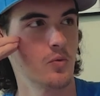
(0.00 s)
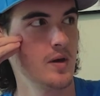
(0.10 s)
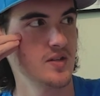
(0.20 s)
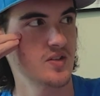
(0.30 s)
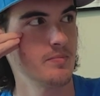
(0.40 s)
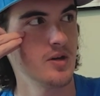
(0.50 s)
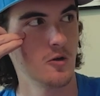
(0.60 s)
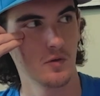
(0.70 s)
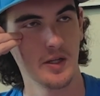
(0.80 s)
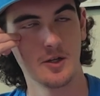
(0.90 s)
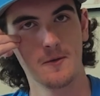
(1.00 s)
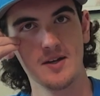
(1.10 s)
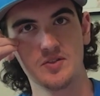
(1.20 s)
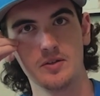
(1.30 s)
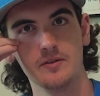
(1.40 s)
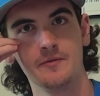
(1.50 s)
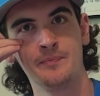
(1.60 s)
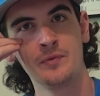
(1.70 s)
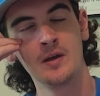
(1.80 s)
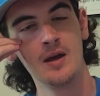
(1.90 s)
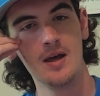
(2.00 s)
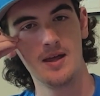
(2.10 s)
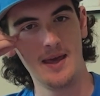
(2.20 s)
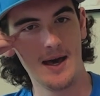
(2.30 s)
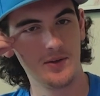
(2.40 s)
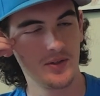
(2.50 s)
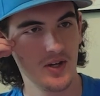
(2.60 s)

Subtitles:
risks and be overly aggressive. Alan